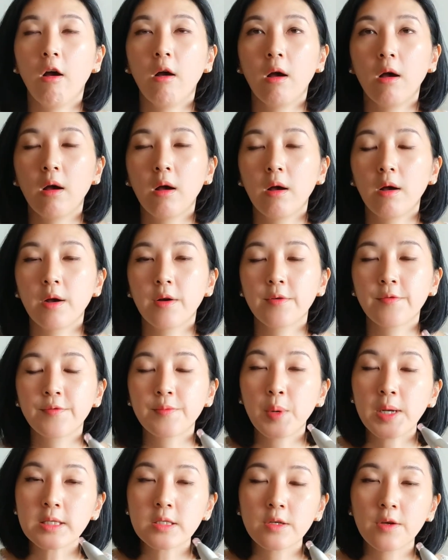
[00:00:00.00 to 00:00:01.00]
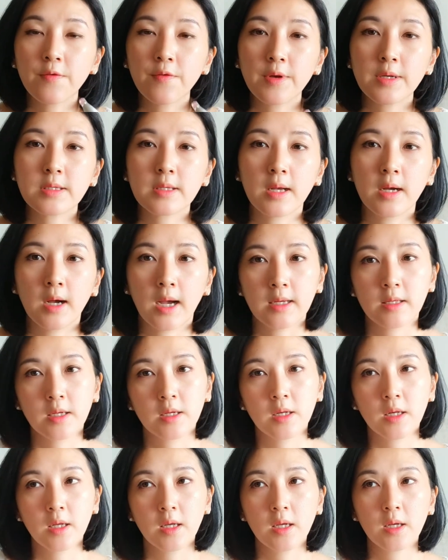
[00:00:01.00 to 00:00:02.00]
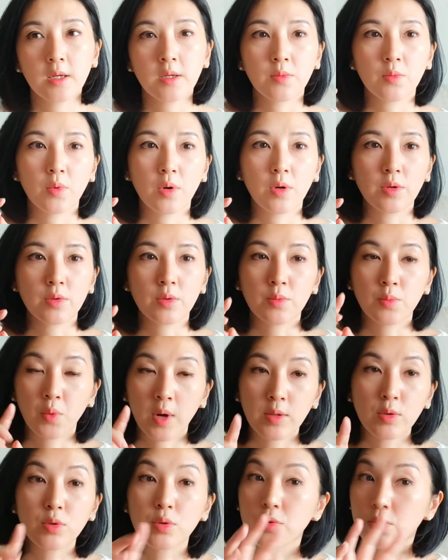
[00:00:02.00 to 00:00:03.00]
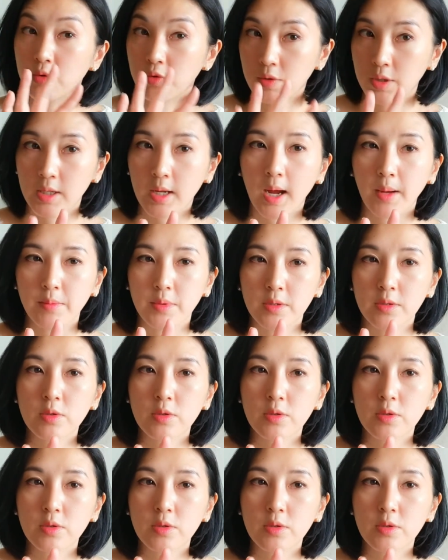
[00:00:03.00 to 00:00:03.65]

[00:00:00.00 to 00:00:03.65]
One surface ideally 1 to 3 times.